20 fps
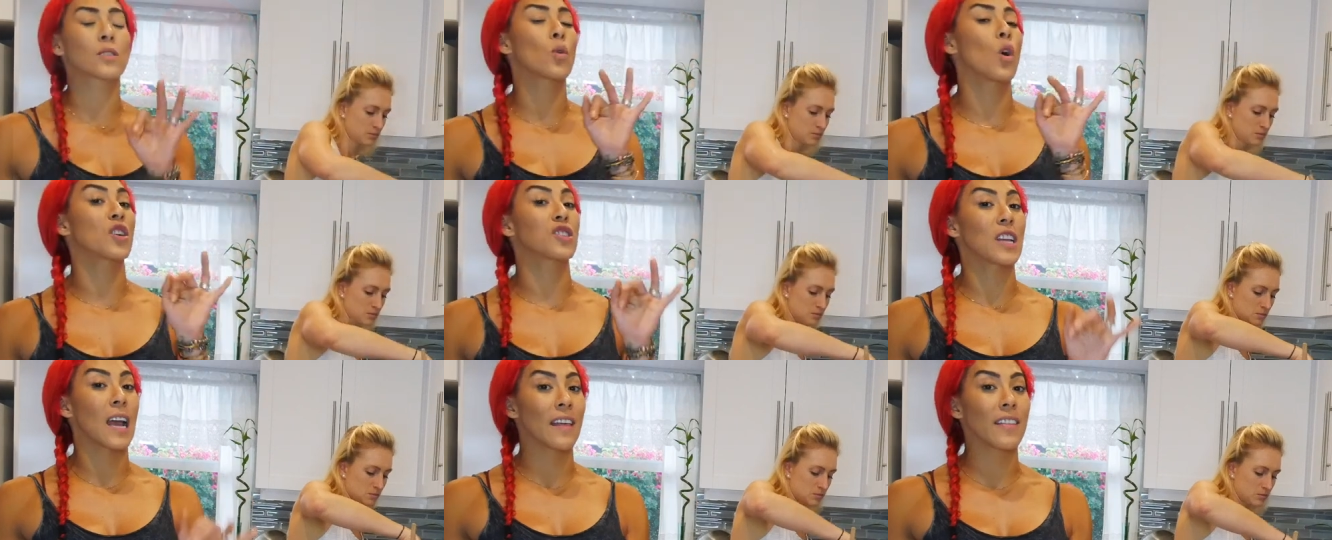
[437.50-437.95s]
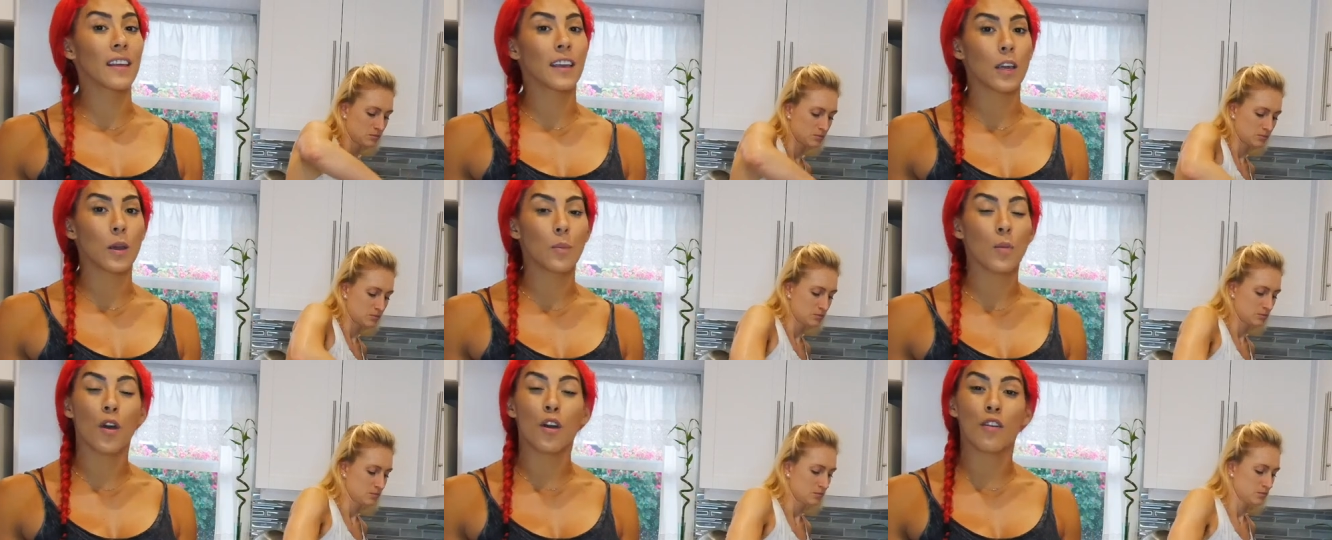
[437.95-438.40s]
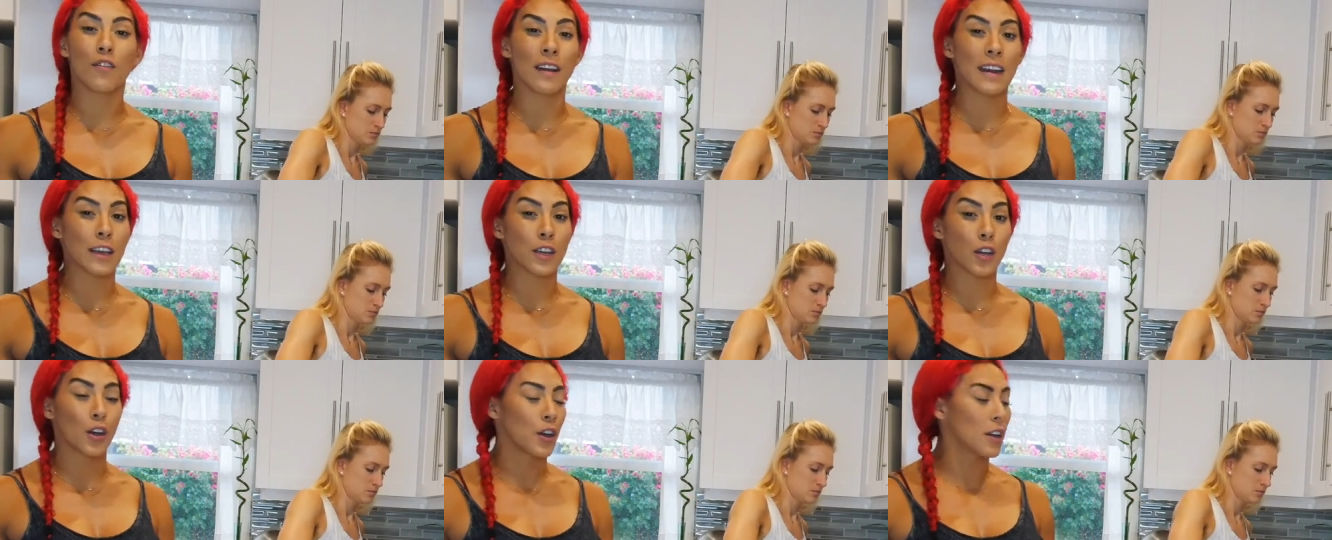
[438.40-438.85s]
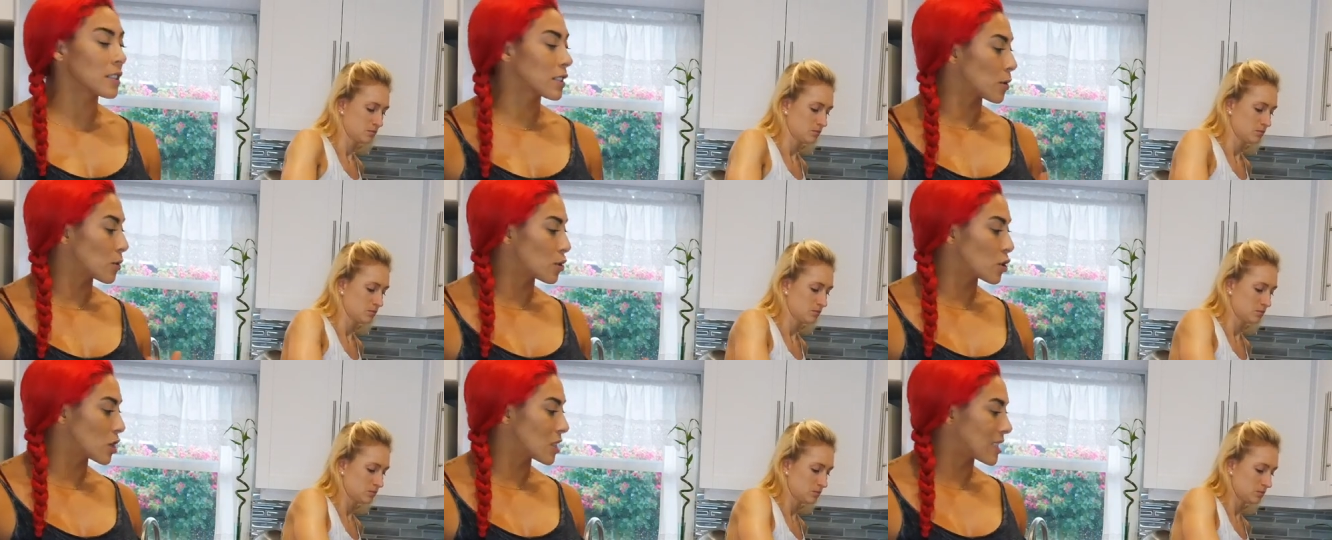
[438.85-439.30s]
Speaker 1: squash and the quinoa are already
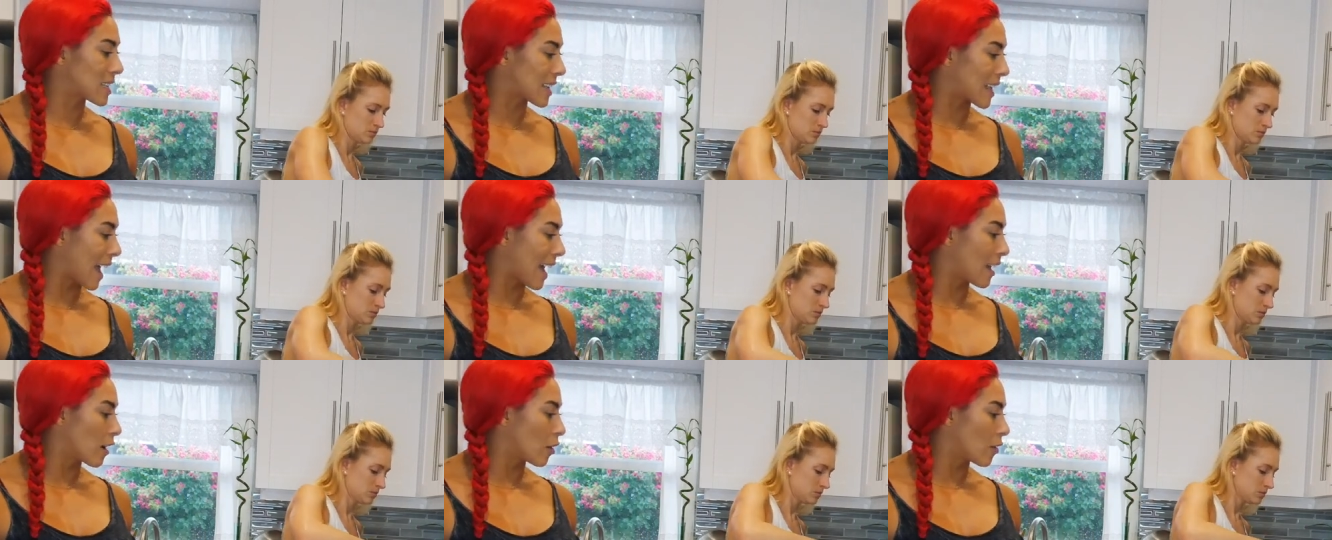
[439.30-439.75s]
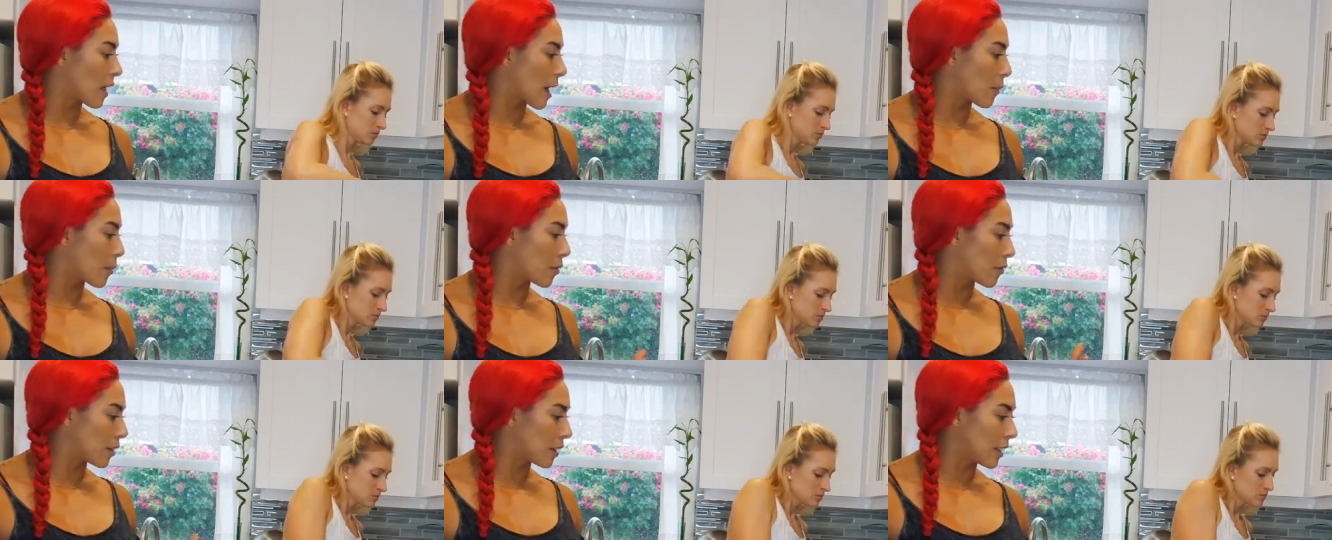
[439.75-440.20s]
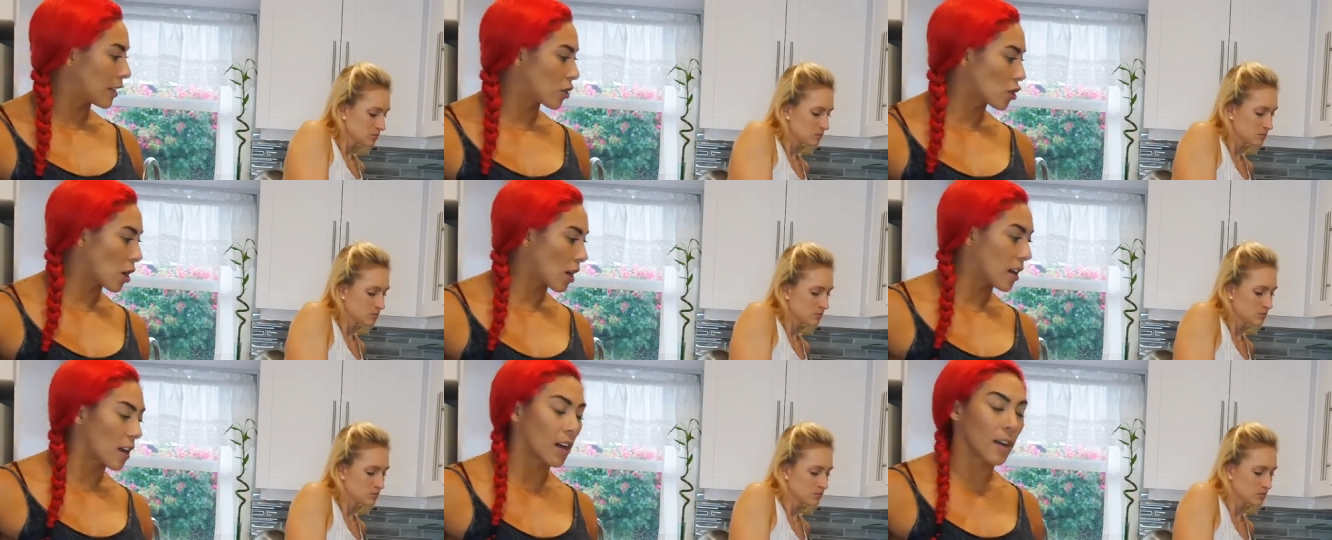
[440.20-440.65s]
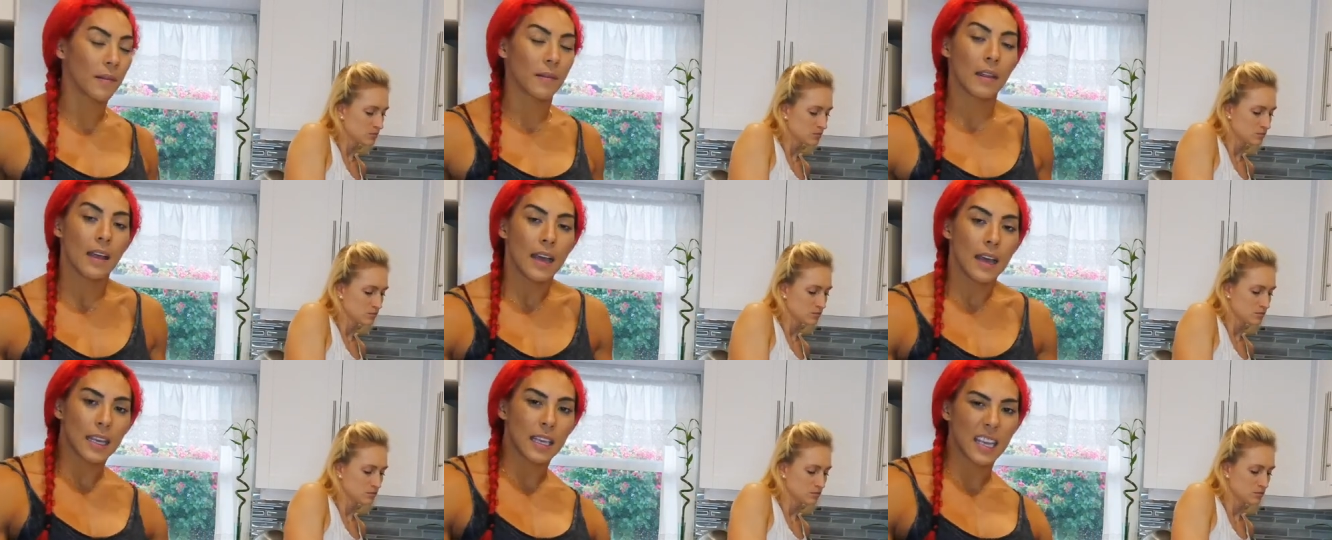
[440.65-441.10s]
cooked, so it's just the kale that we're really trying to
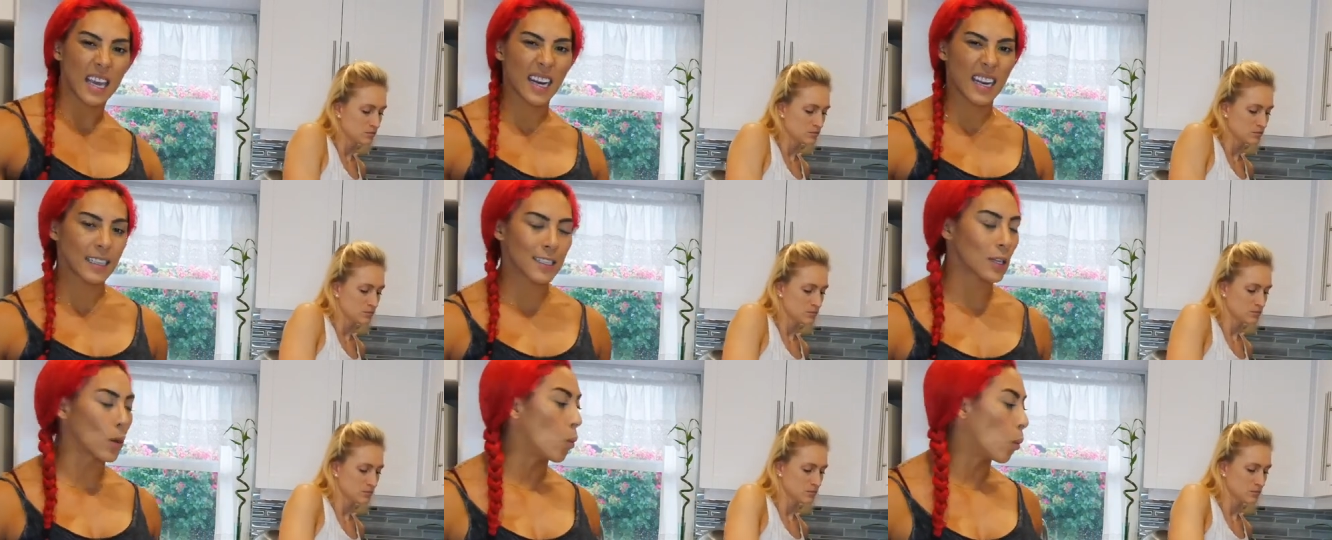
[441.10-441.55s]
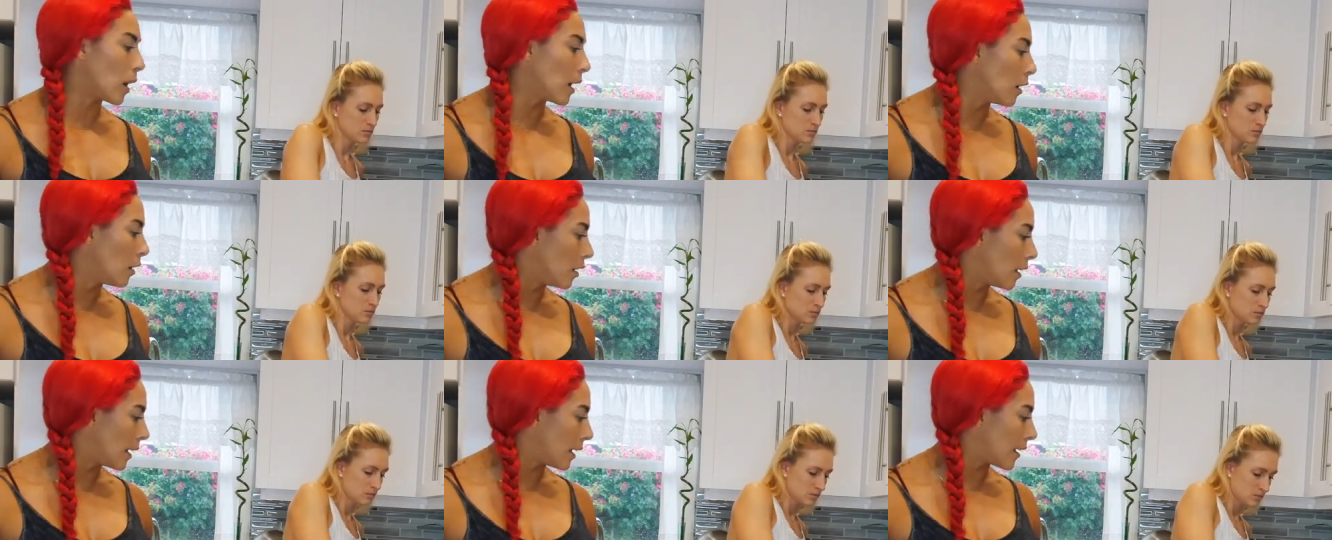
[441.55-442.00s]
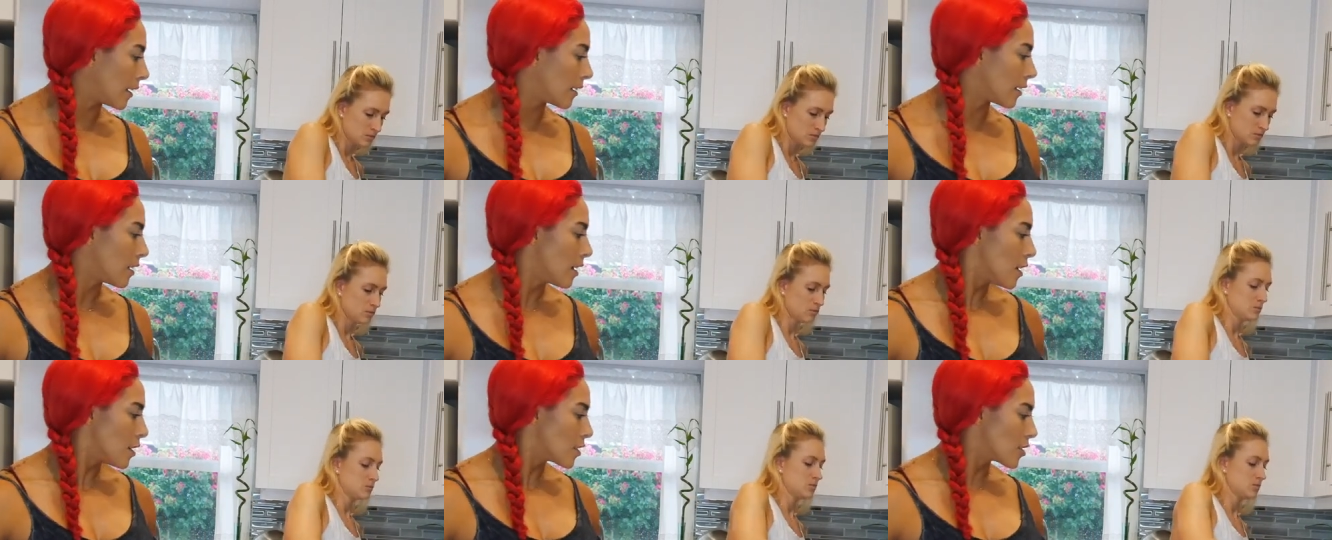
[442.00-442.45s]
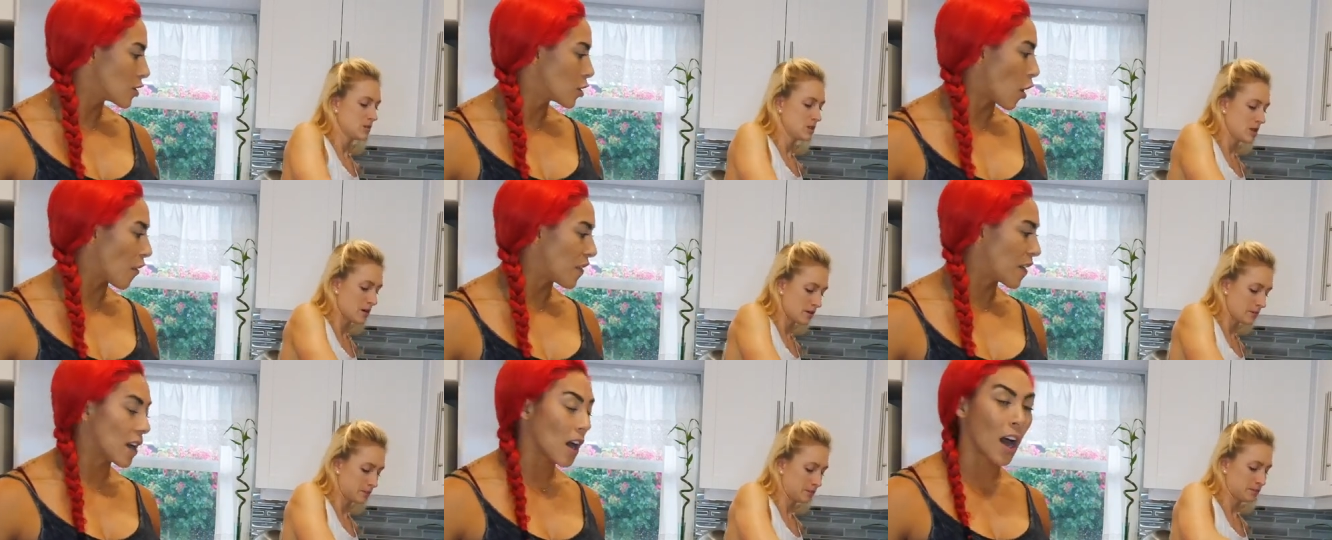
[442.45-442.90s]
get it to wilt and
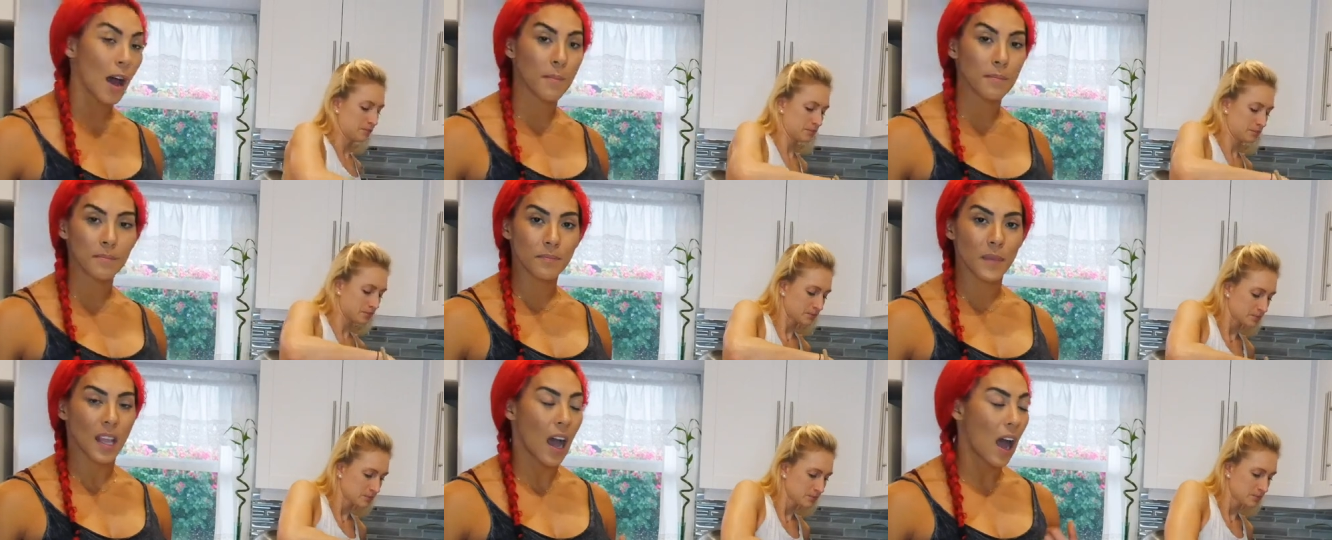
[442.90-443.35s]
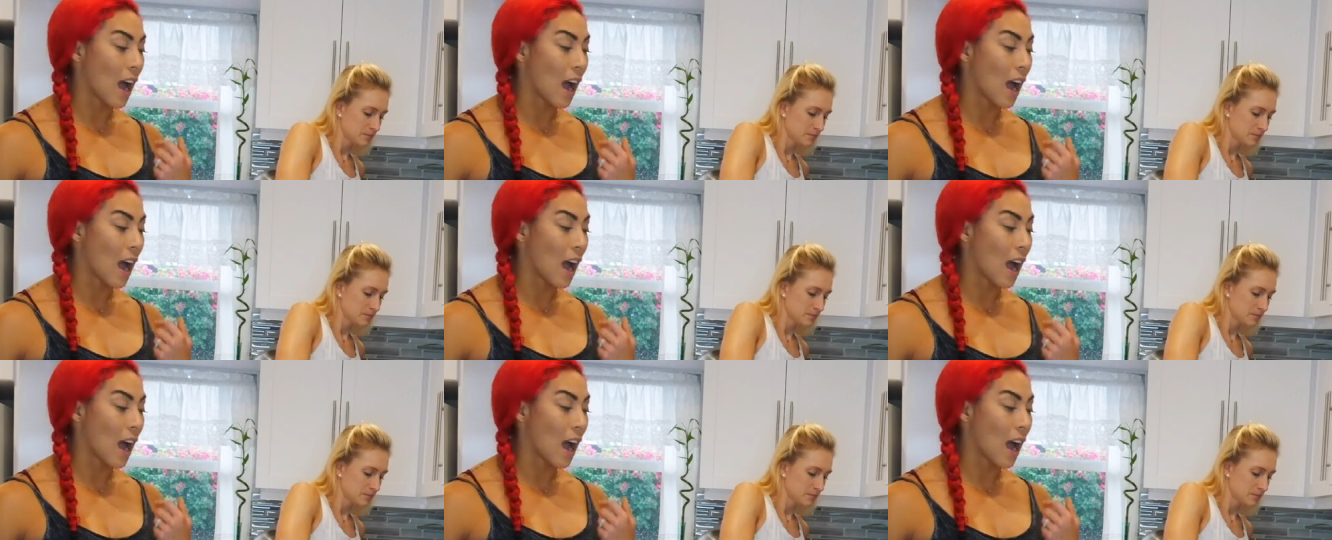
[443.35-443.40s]
soften up.